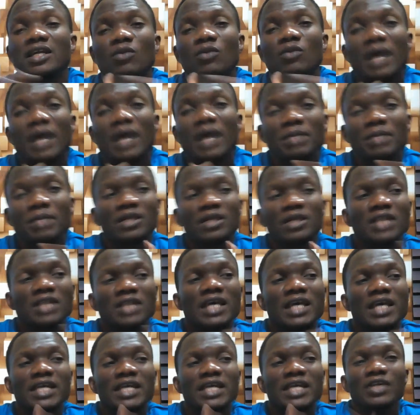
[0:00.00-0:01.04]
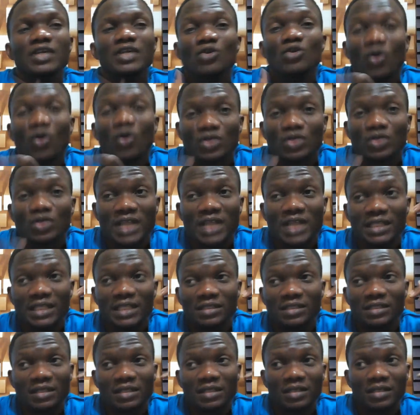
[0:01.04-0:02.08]
Why? Because he knows
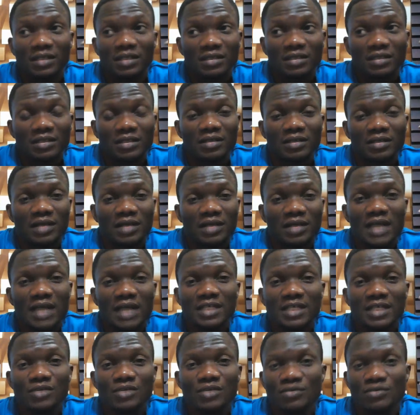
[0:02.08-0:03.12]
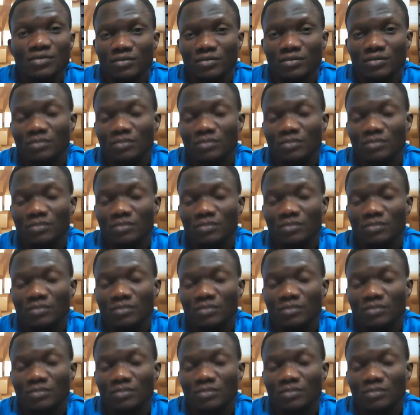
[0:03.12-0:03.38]
that, how you do?